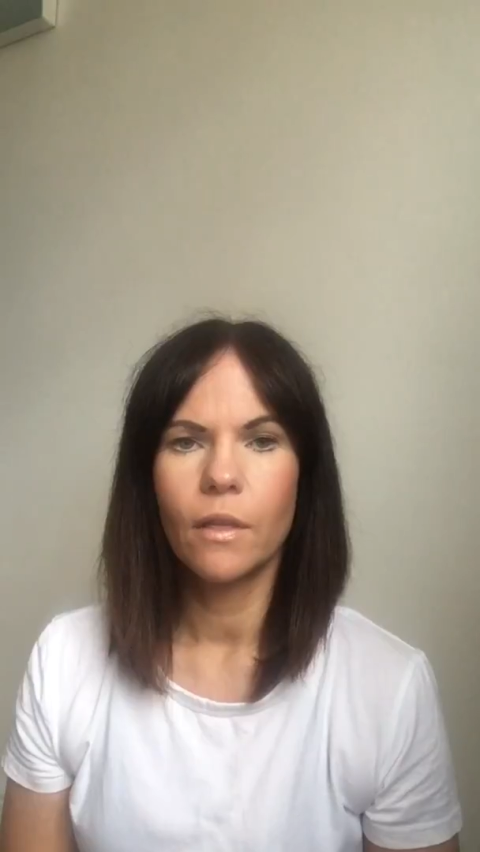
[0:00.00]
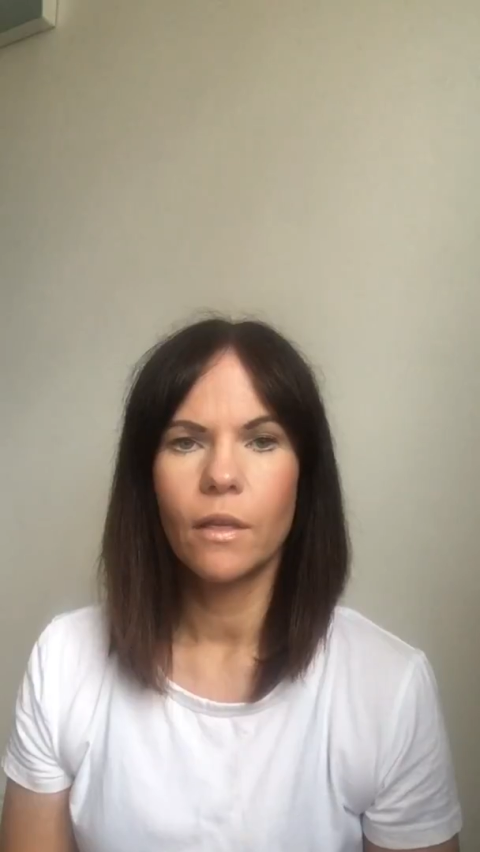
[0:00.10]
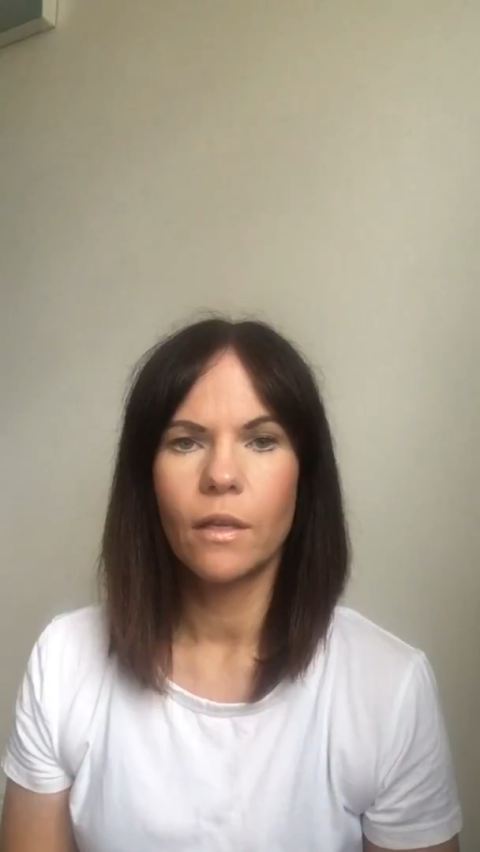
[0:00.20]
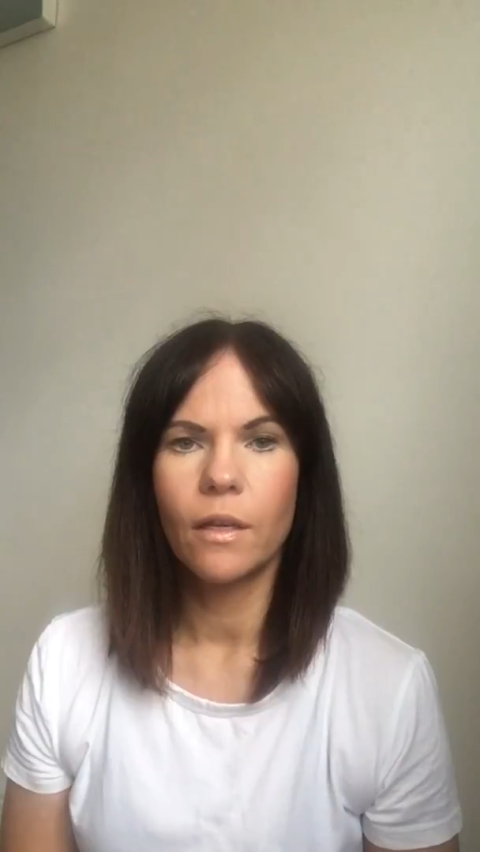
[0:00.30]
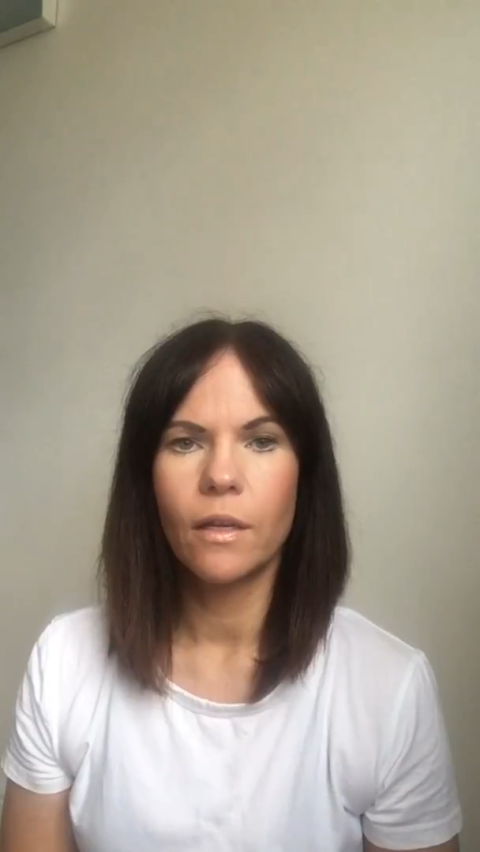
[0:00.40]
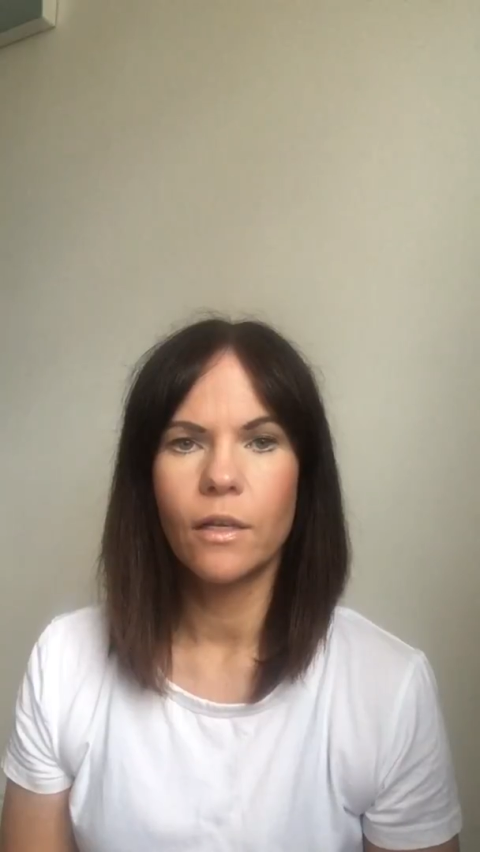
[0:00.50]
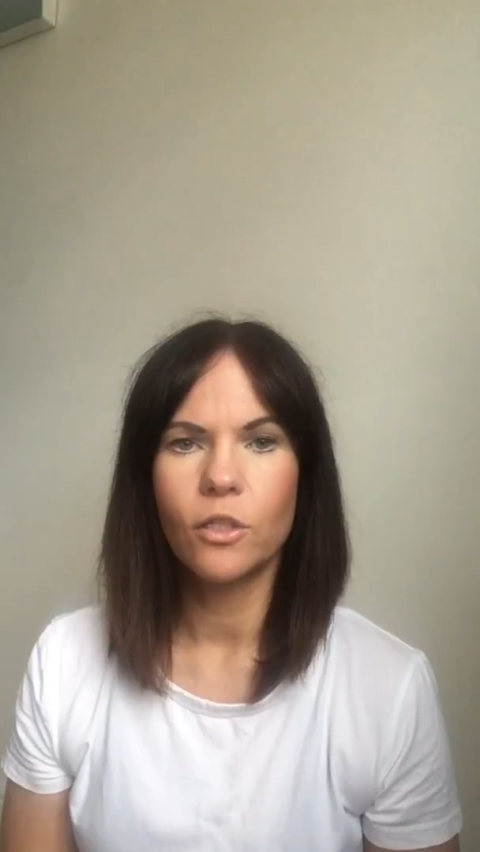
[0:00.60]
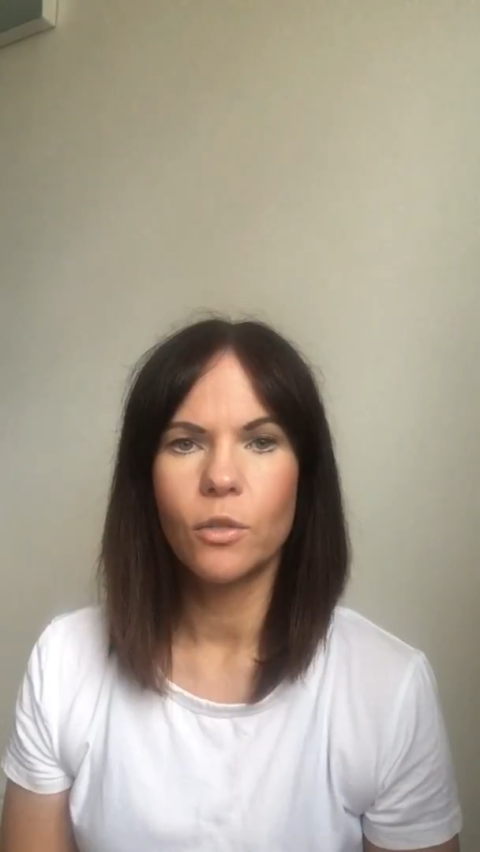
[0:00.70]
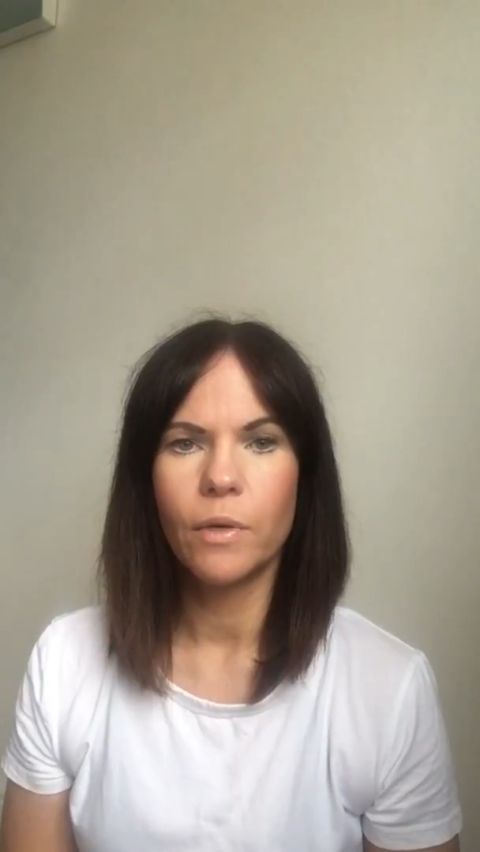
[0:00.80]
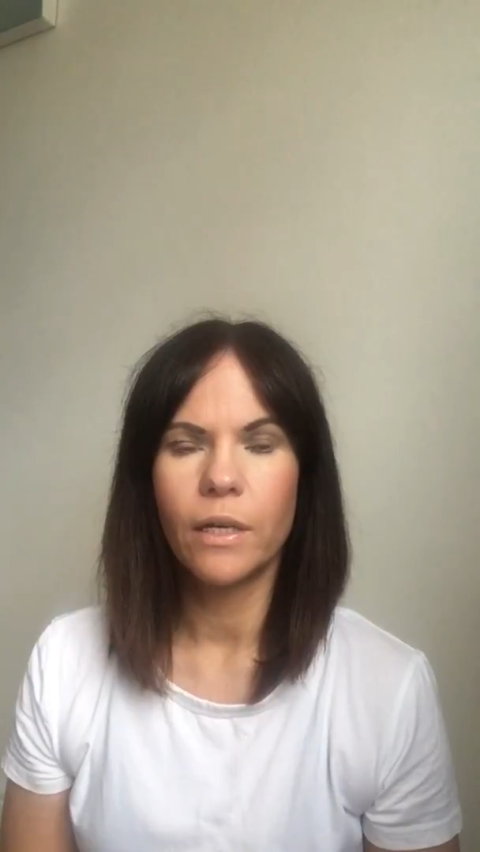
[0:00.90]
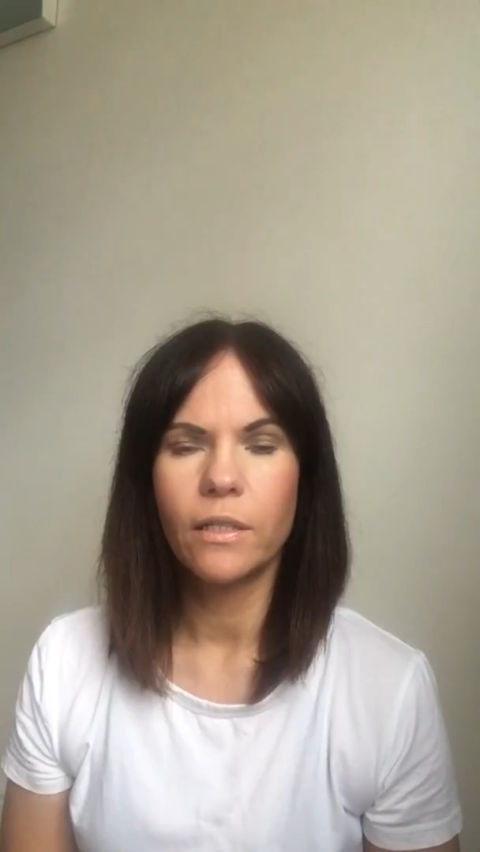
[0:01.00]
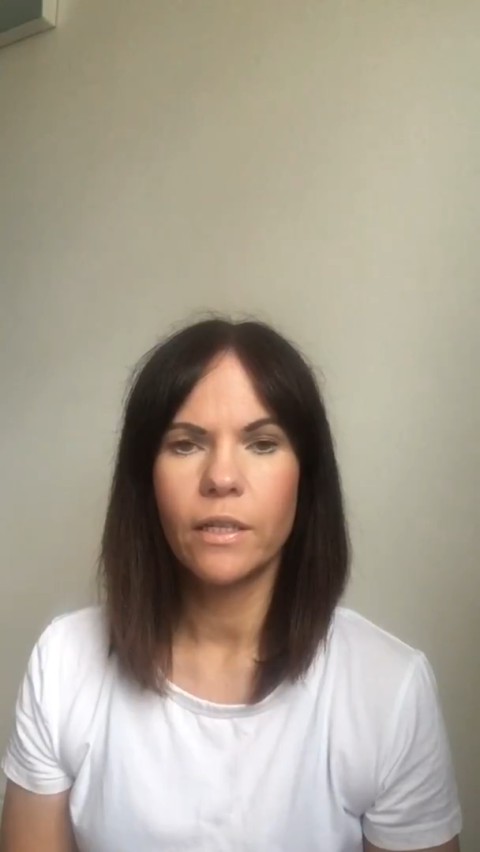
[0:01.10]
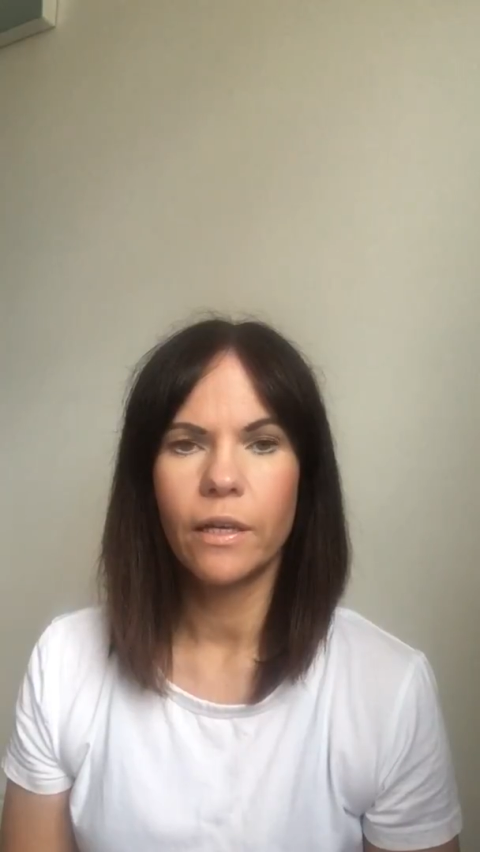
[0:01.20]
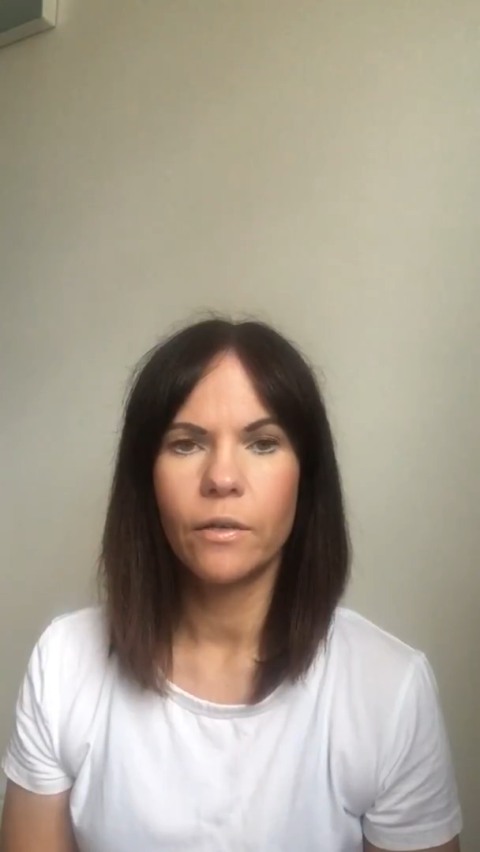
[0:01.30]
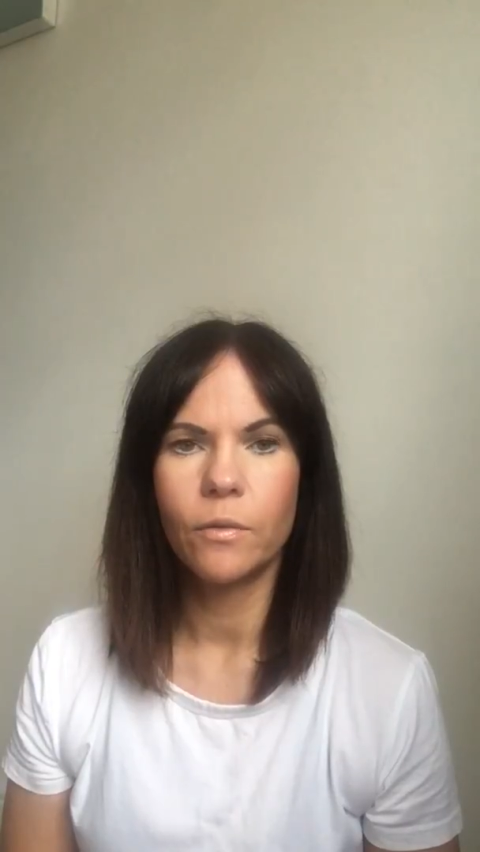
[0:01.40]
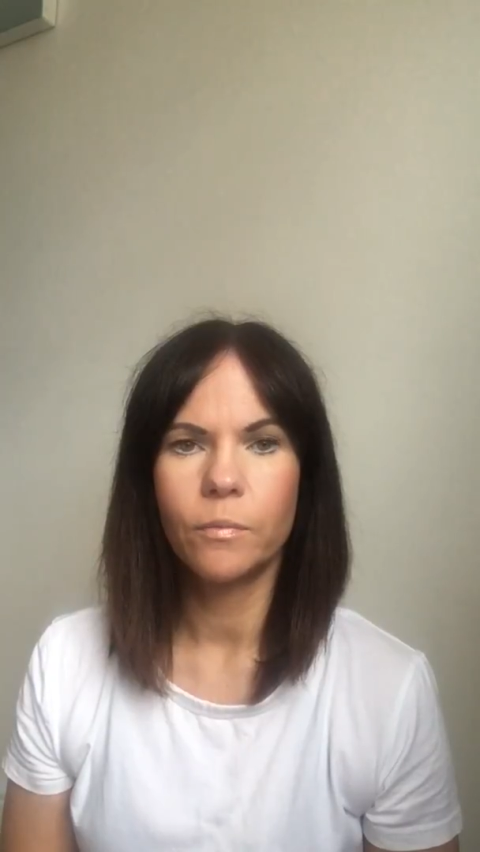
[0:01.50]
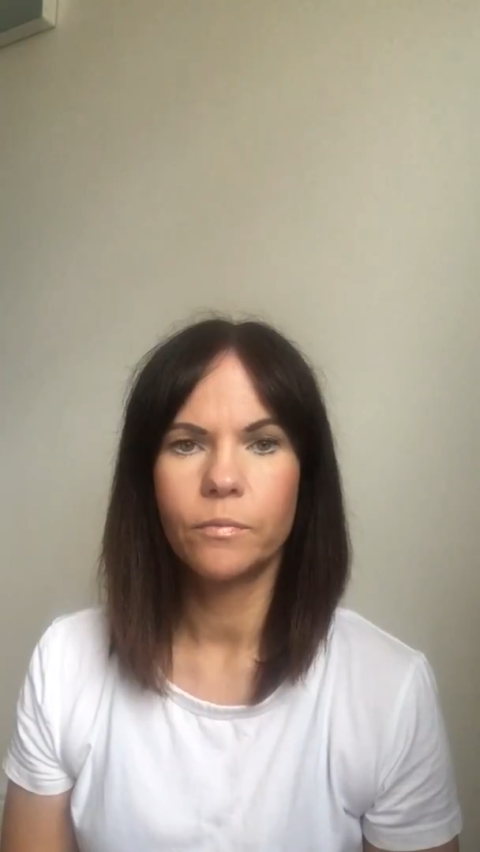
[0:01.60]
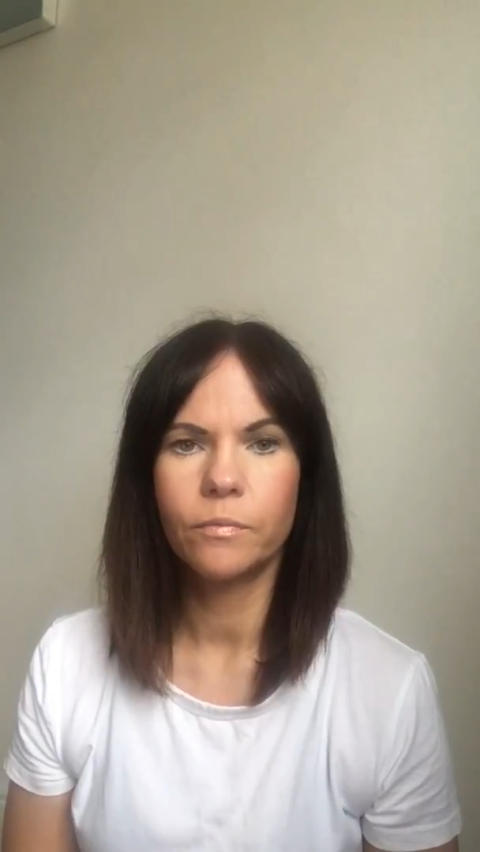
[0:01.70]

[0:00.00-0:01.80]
As you exhale,